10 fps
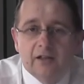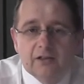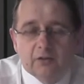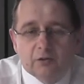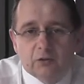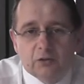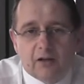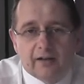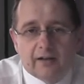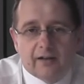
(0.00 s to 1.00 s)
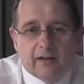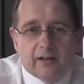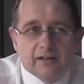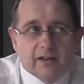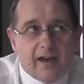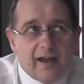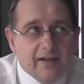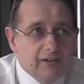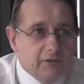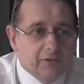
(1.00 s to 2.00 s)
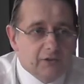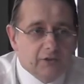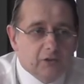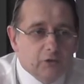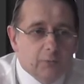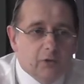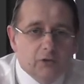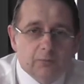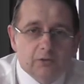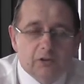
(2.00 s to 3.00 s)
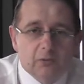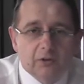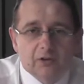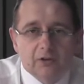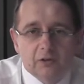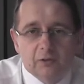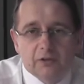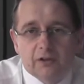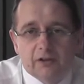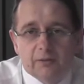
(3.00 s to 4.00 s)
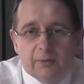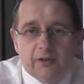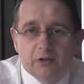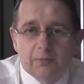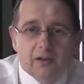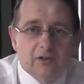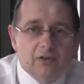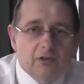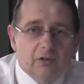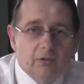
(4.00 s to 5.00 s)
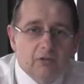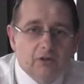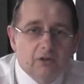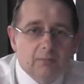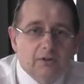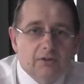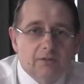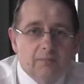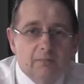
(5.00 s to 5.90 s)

to try and get it as energy efficient as possible so we could use it as a benchmark to show our customers.